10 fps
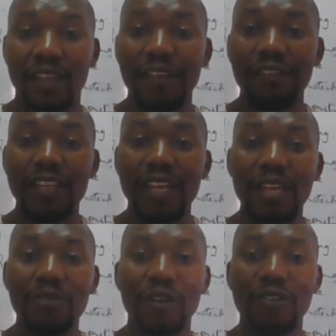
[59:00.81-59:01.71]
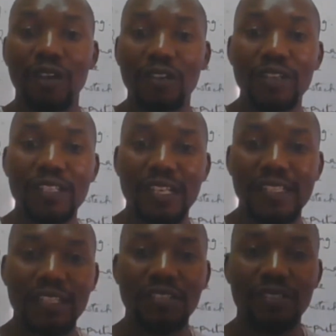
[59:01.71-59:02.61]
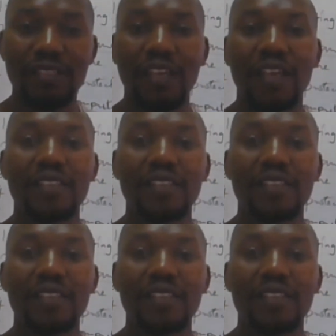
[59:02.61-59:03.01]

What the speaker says: Every day when you are doing transactions,